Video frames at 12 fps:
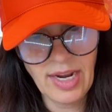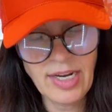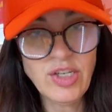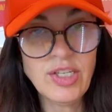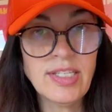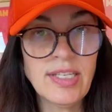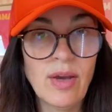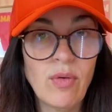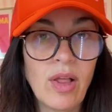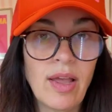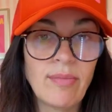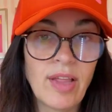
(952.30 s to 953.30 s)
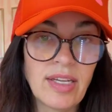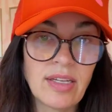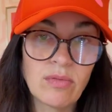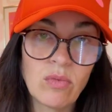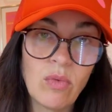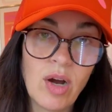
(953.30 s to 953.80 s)
I just sit while I'm
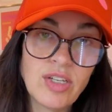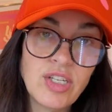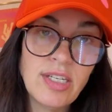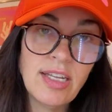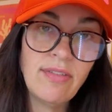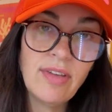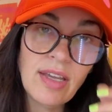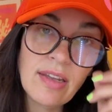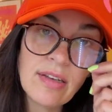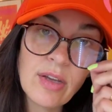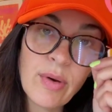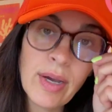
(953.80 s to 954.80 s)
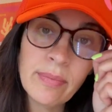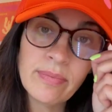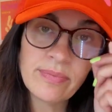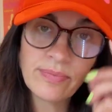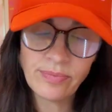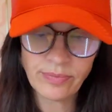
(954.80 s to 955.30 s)
like watching TV and do it.